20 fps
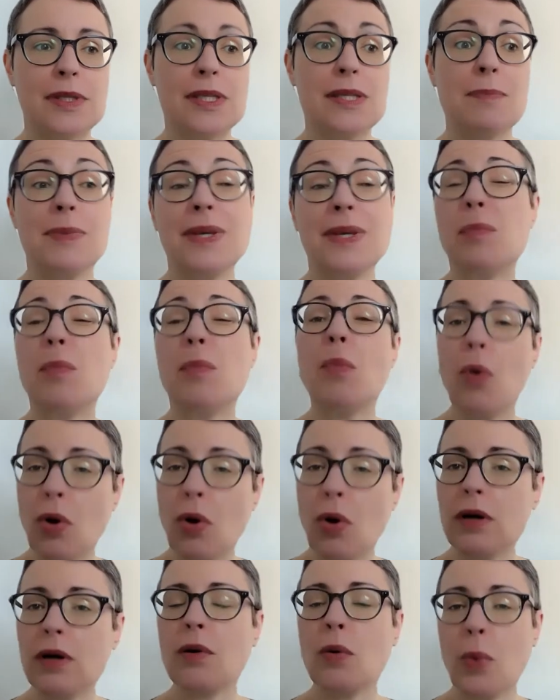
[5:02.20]
to be
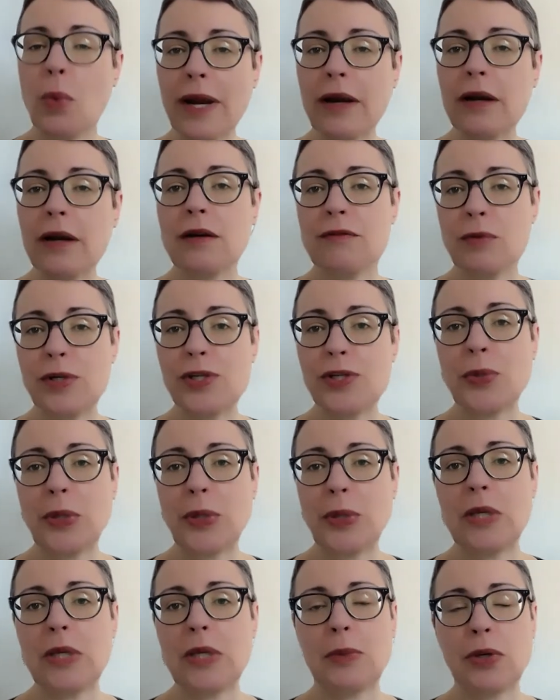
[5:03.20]
more aware of when
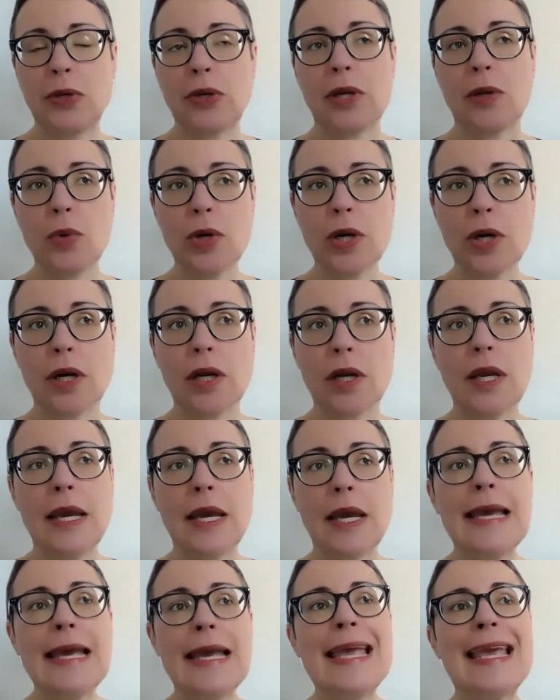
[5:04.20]
doing community work
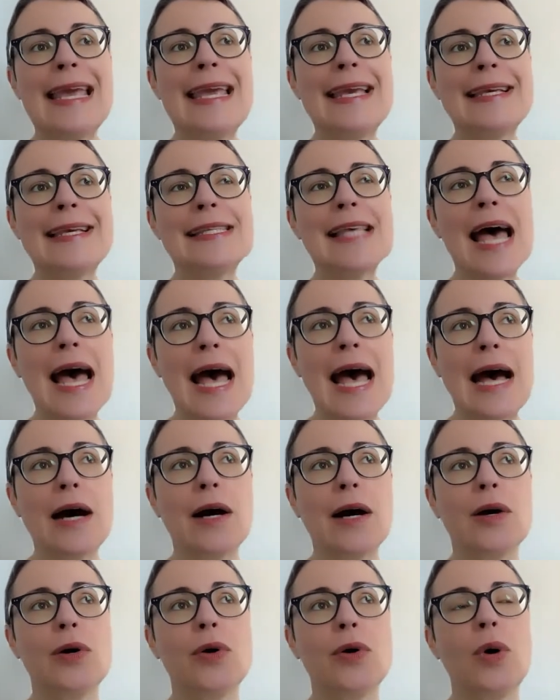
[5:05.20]
is
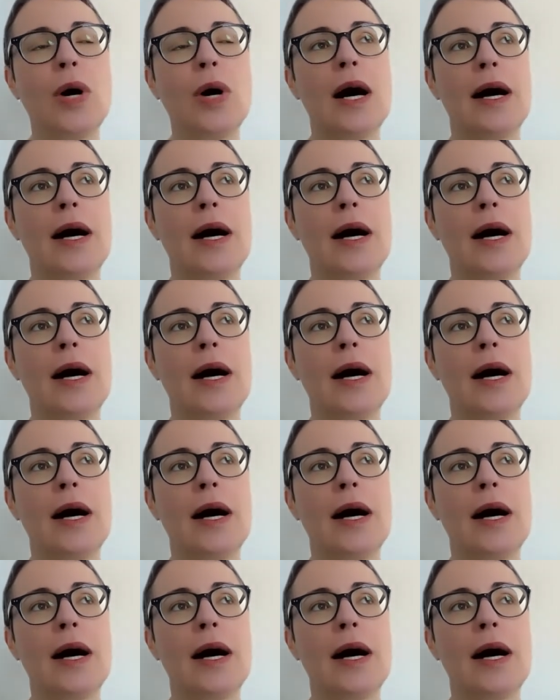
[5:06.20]
how